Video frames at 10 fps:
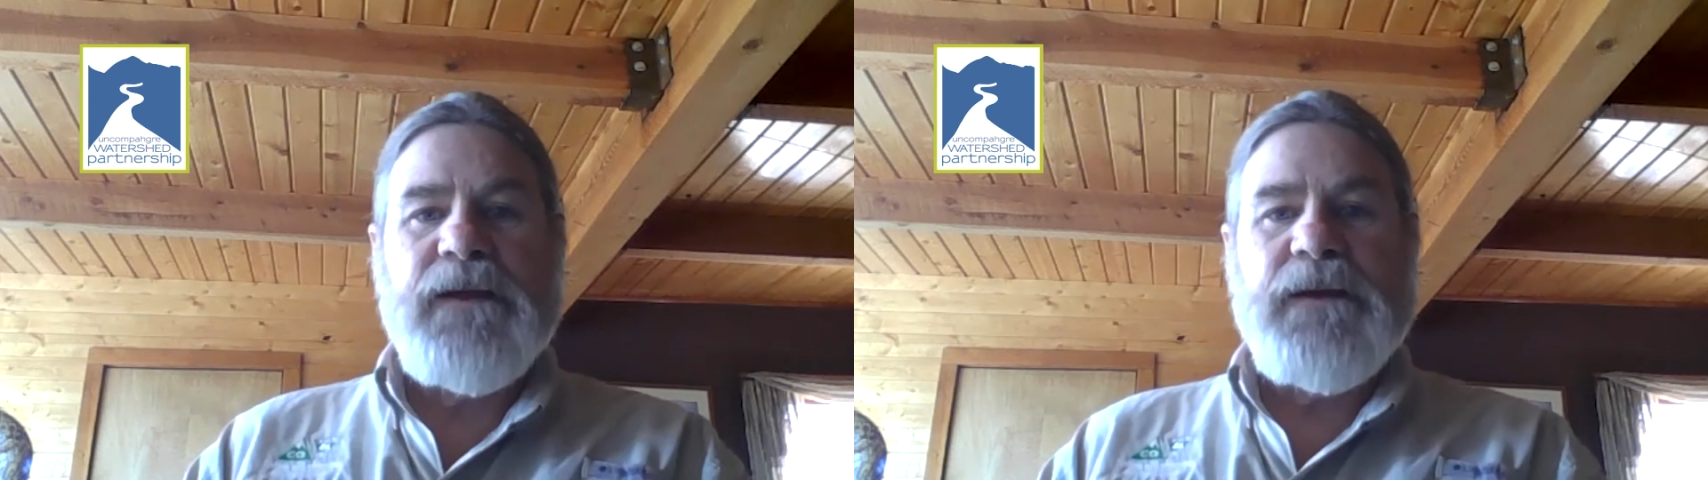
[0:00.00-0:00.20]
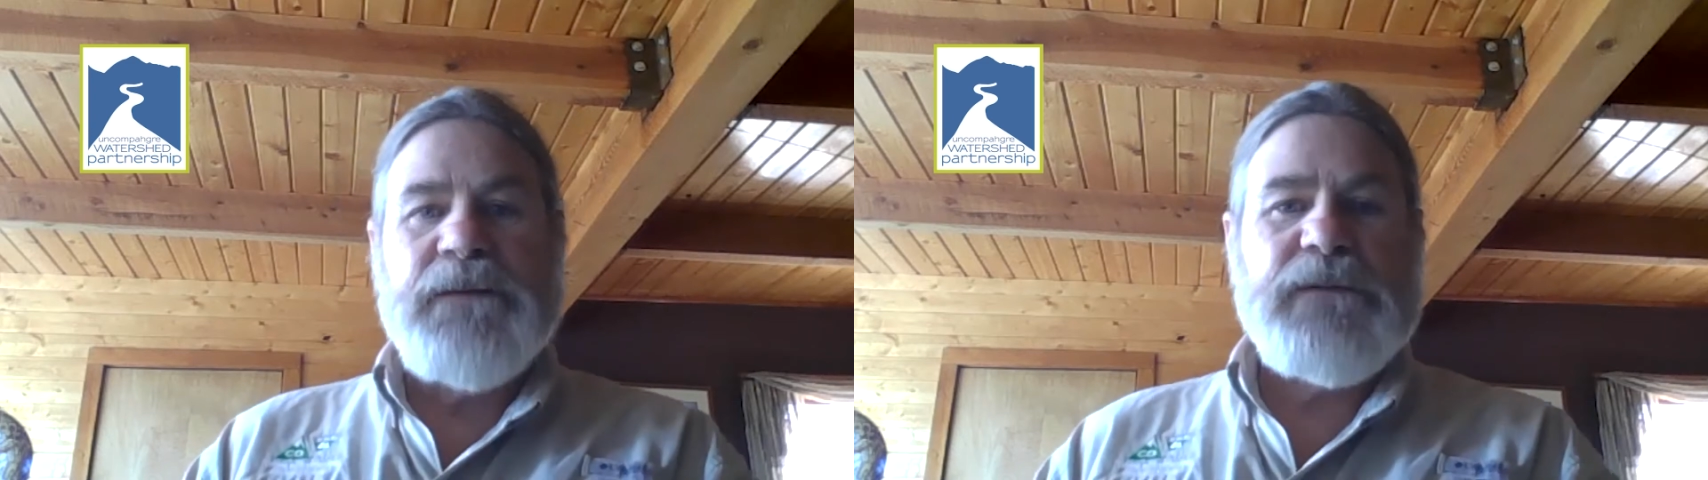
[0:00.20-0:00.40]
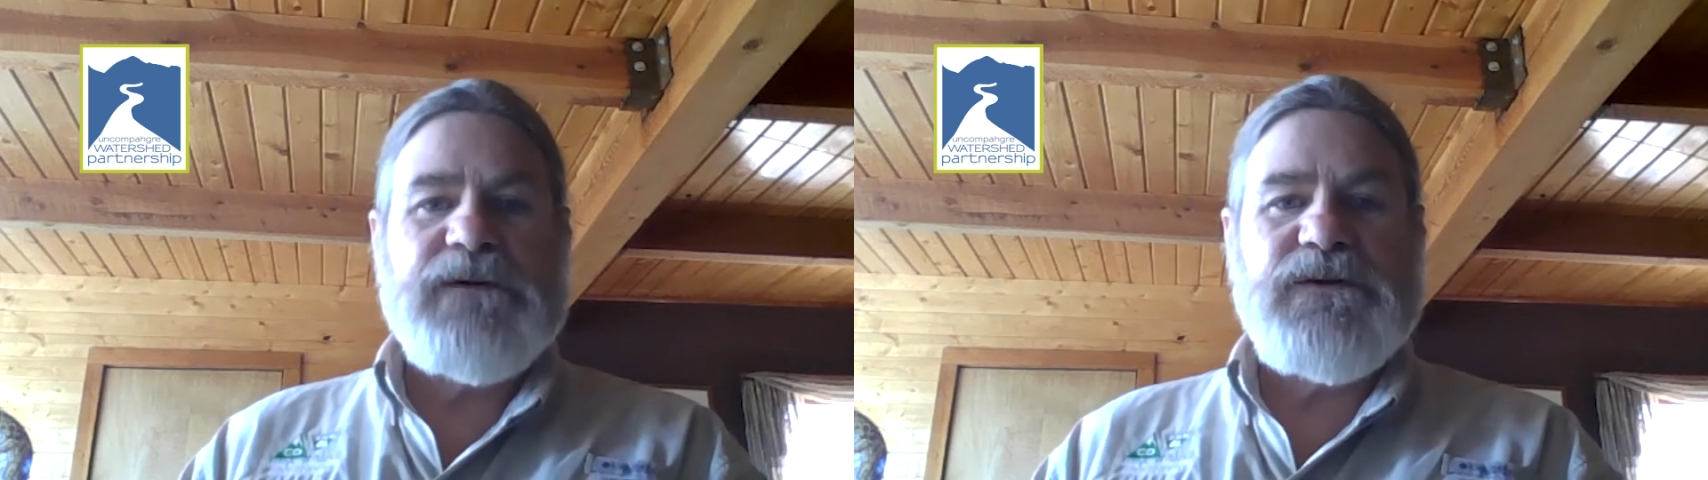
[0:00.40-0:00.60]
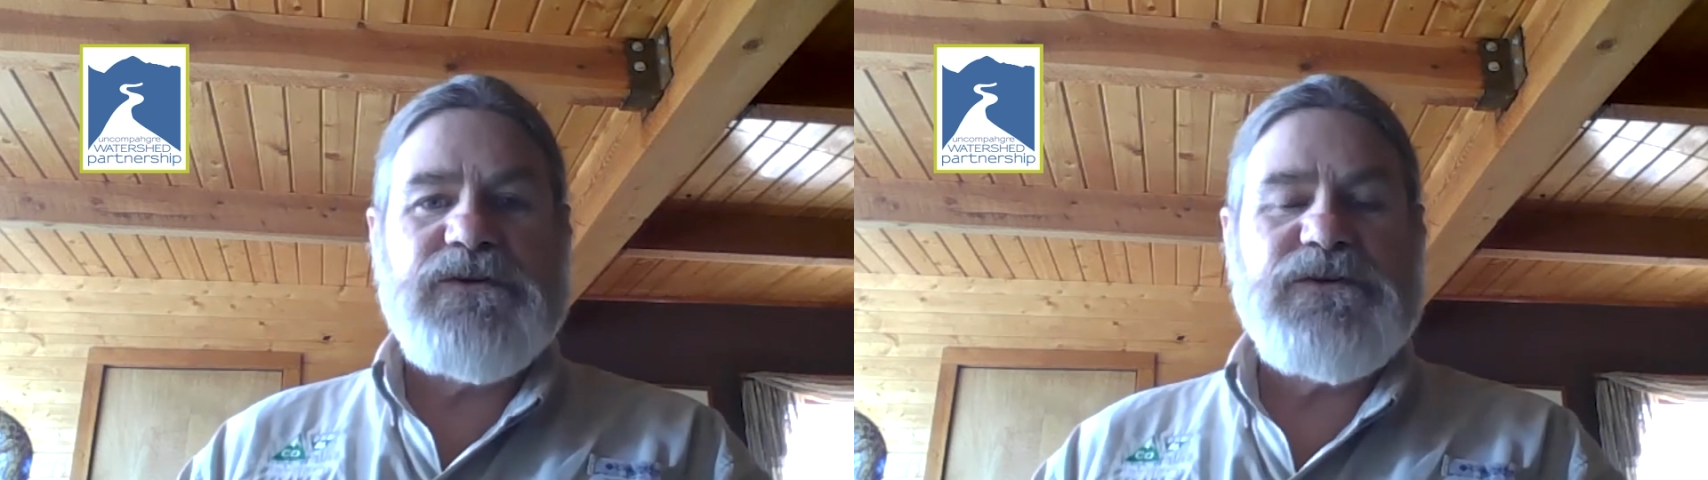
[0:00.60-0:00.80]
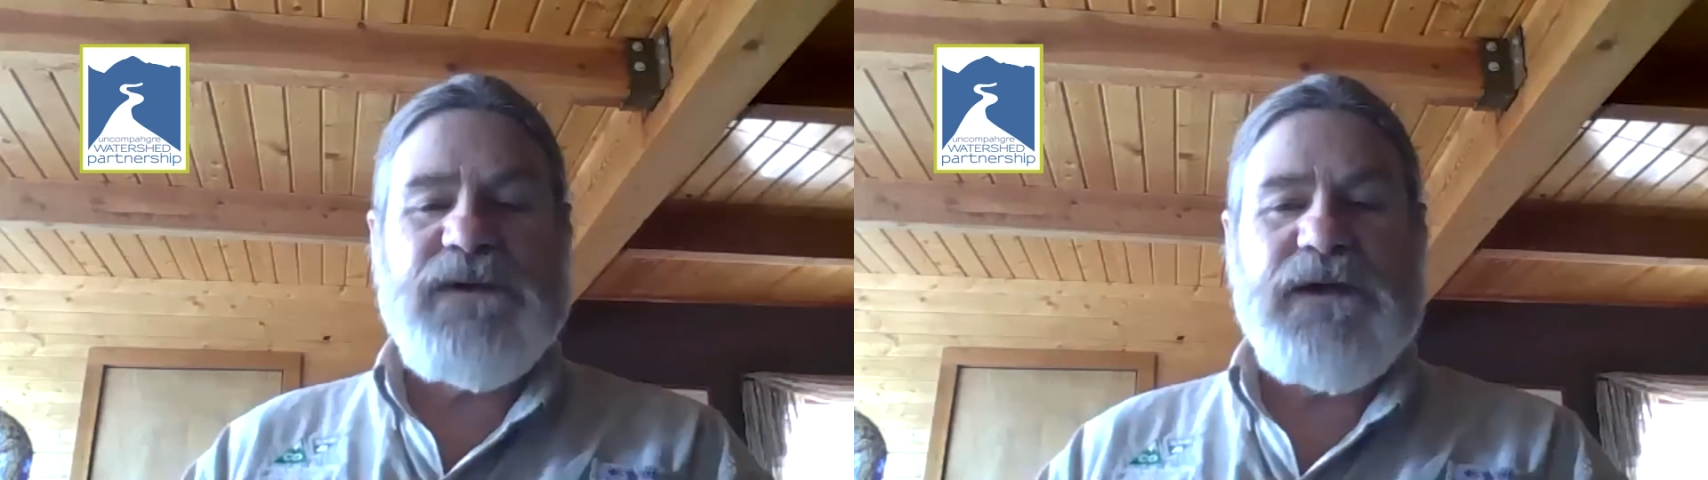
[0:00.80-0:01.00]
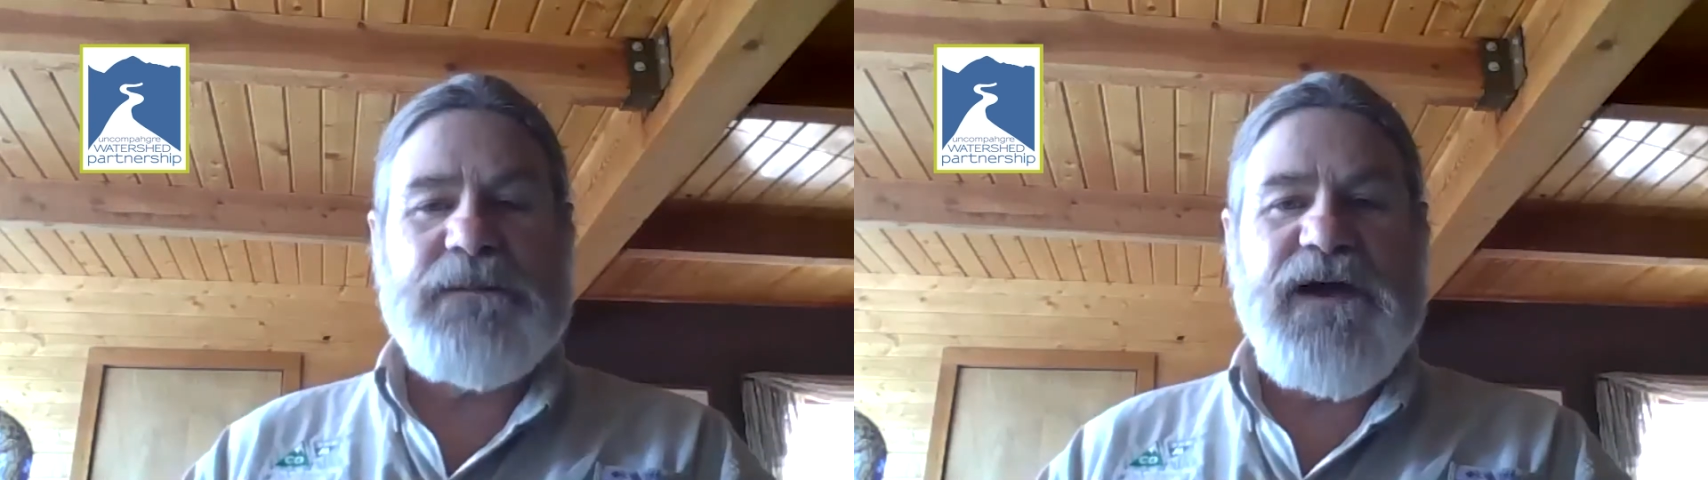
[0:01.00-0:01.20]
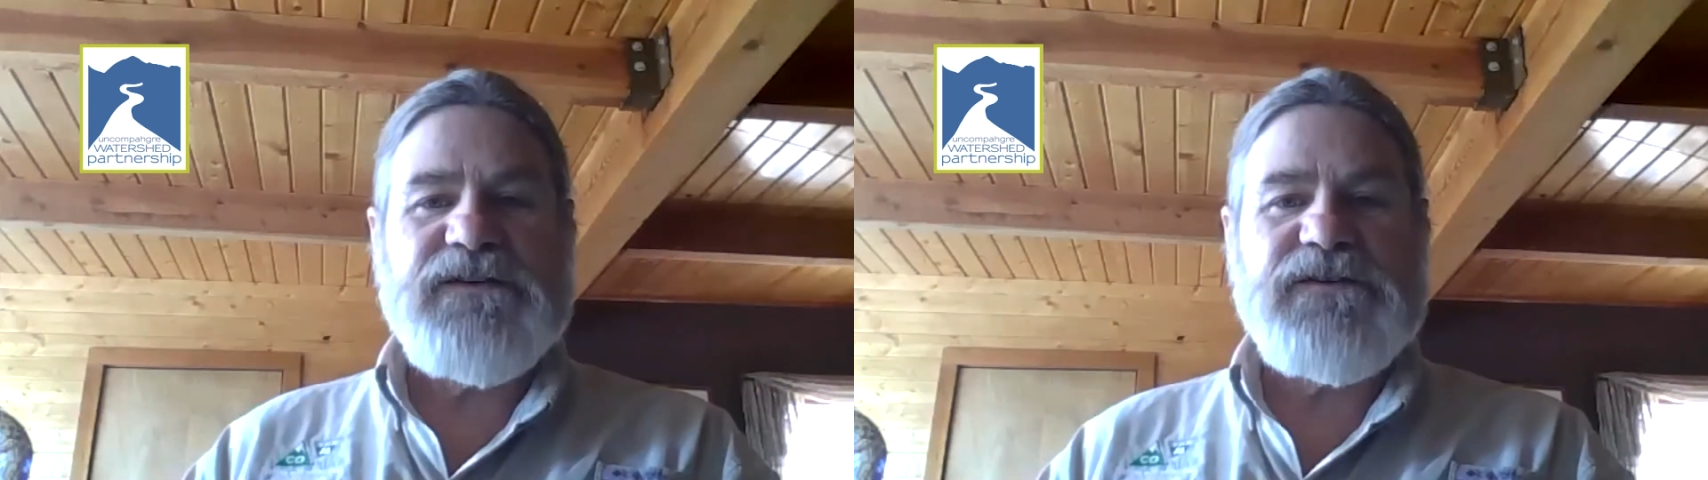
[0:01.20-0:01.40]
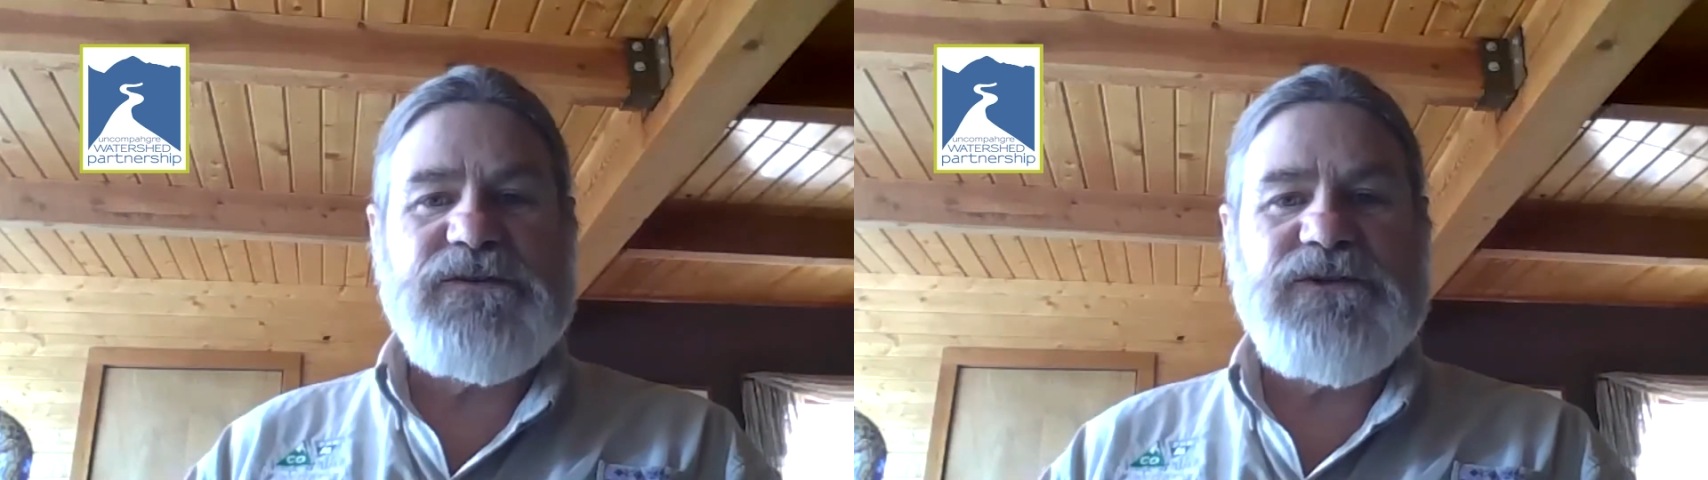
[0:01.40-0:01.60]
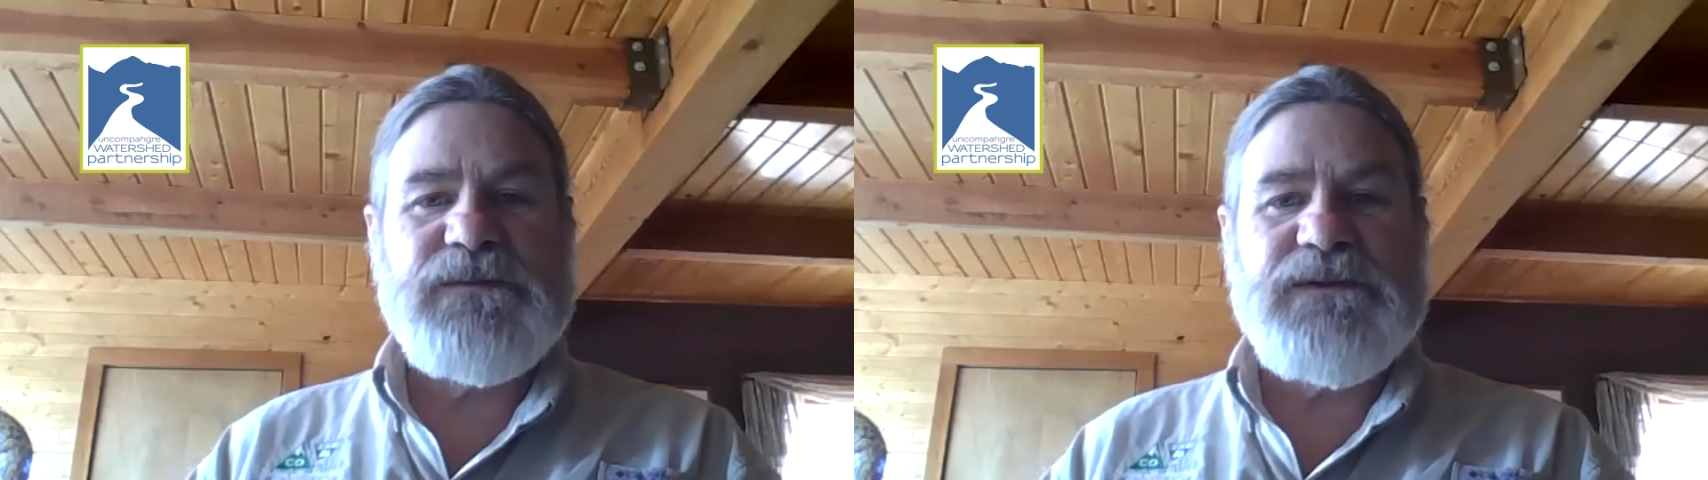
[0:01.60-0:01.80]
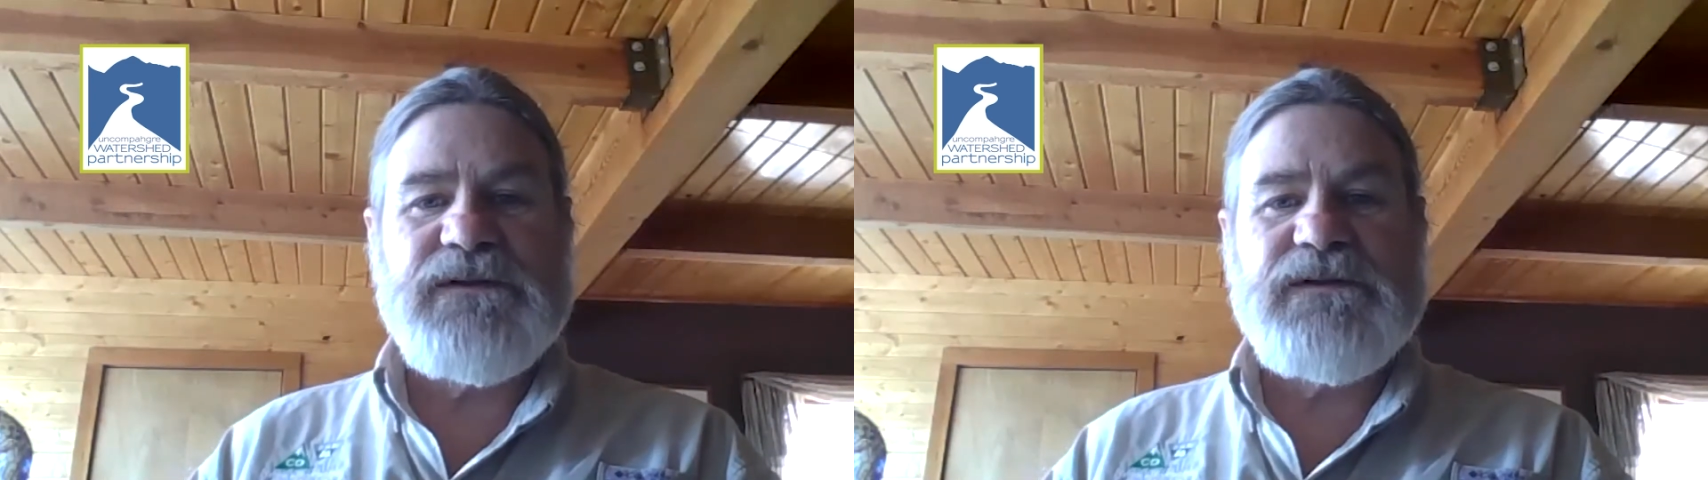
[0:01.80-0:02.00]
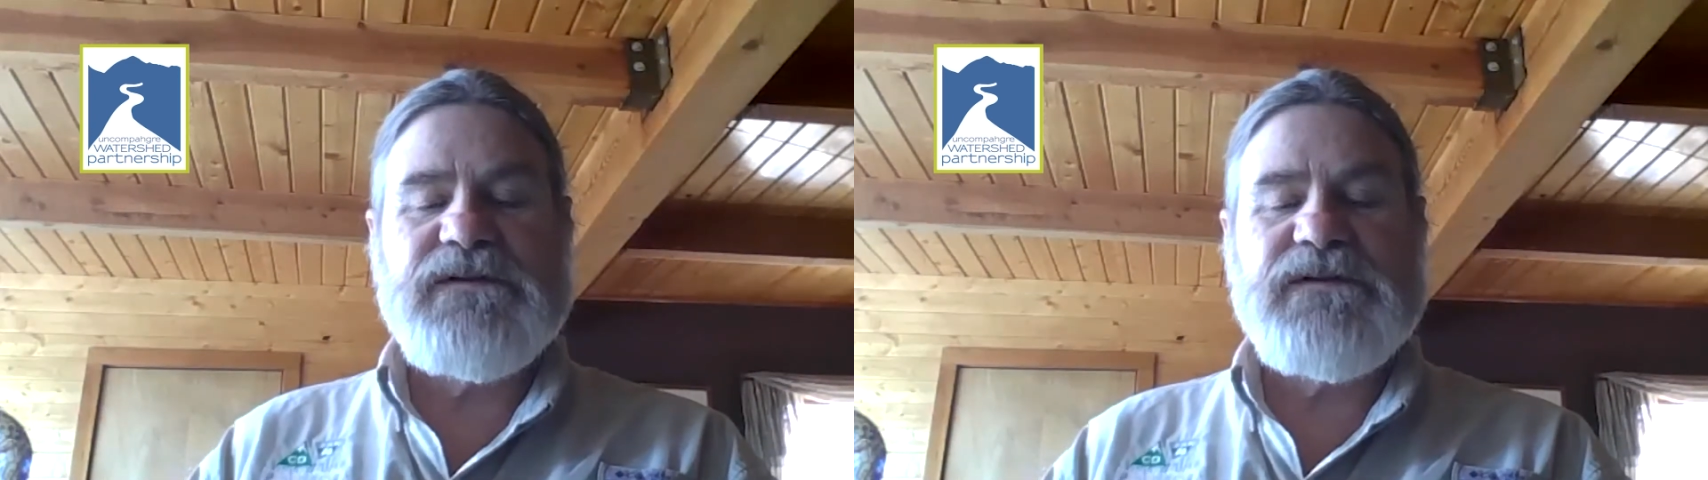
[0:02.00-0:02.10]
be able to do some kind of passive treatment